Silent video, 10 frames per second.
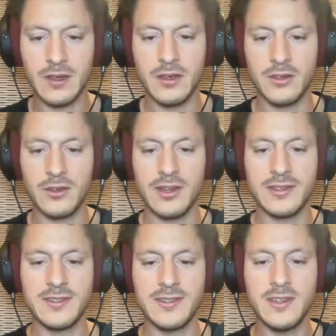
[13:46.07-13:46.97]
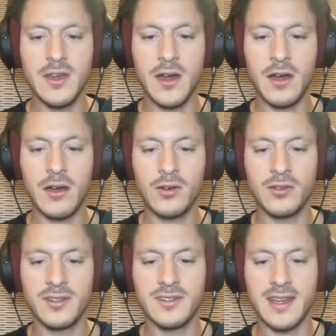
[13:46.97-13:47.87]
you can see how
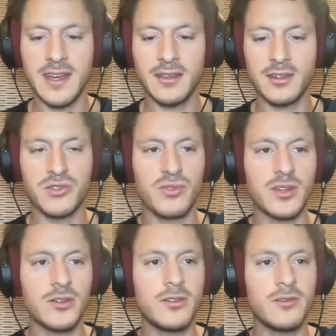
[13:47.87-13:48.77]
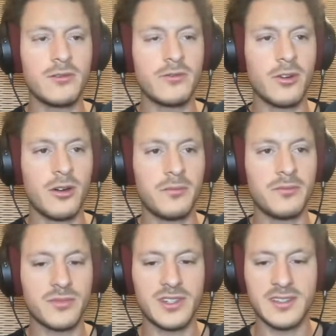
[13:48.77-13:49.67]
it's getting a trigger from
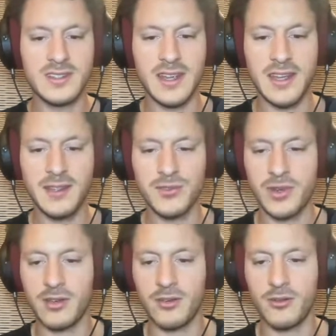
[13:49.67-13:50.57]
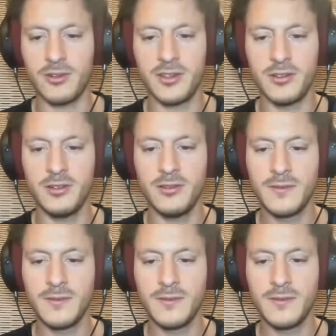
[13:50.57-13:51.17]
this gate trigger over here.